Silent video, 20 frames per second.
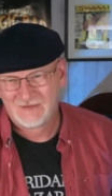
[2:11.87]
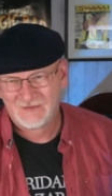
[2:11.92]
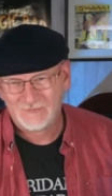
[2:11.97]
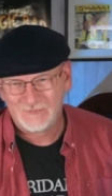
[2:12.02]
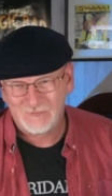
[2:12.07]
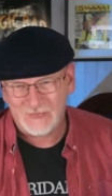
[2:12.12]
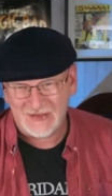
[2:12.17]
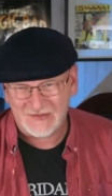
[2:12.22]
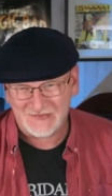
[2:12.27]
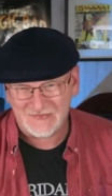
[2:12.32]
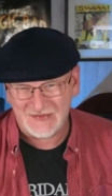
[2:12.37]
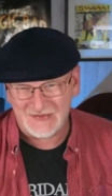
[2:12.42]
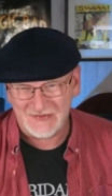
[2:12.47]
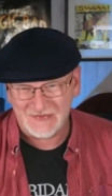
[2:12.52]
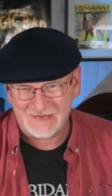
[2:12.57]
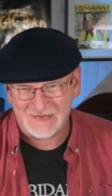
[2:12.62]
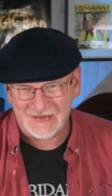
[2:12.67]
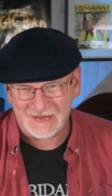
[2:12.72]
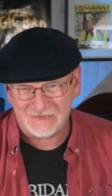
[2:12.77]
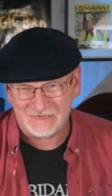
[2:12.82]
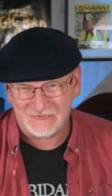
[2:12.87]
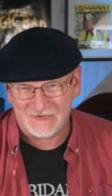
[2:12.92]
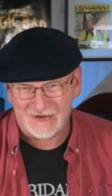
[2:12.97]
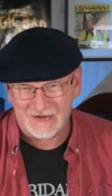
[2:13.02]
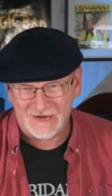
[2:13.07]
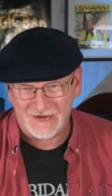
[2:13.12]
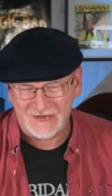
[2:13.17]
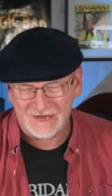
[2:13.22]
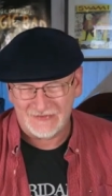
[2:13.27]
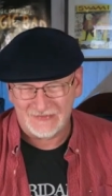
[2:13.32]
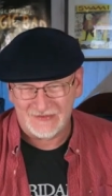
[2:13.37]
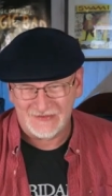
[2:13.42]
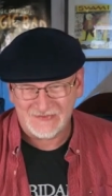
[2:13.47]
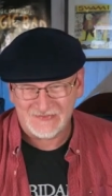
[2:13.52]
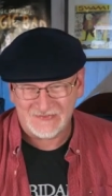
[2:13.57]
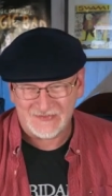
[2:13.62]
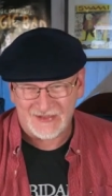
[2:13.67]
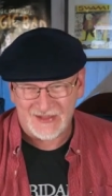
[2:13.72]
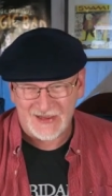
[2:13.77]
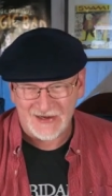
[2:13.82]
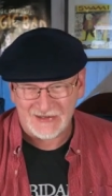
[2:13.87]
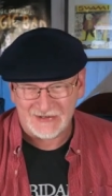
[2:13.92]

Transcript: Besting Stefan in the slide